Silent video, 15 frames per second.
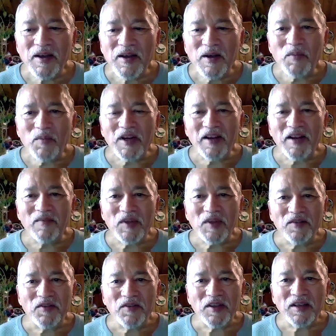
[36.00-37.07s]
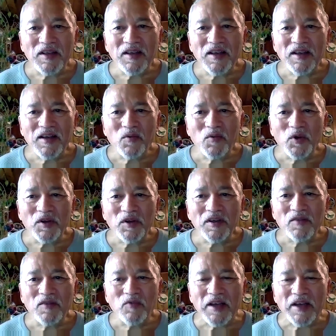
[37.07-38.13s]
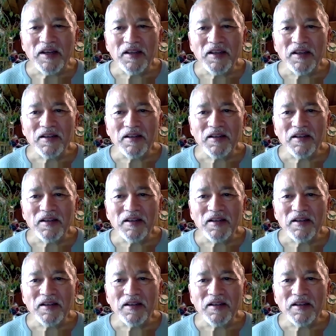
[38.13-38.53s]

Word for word: But I've been living, working, writing,